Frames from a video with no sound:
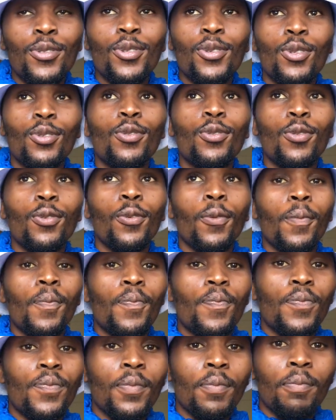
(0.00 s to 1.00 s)
to
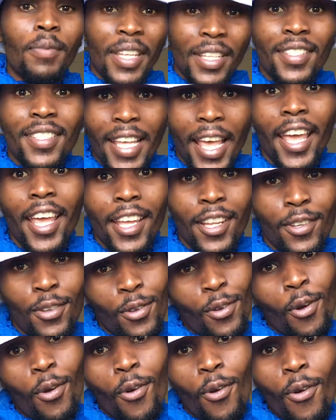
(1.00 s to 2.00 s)
maintain
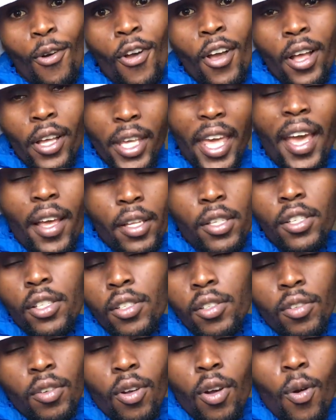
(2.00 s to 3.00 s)
your
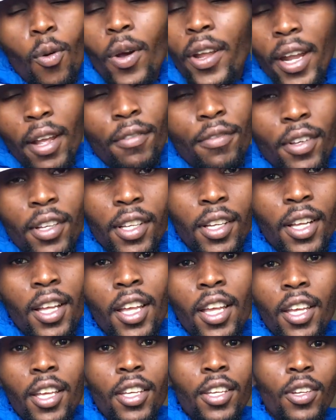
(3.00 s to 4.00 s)
cash or whatever.
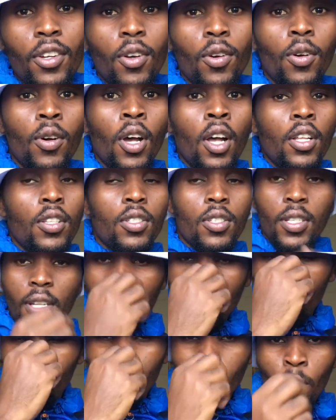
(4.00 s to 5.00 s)
You know,
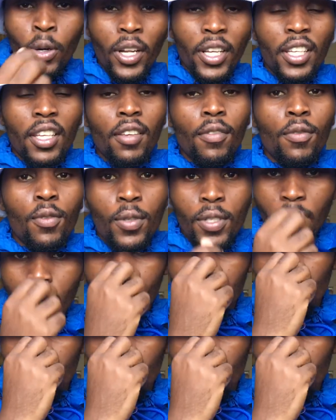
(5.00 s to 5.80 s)
today I'm gonna give you some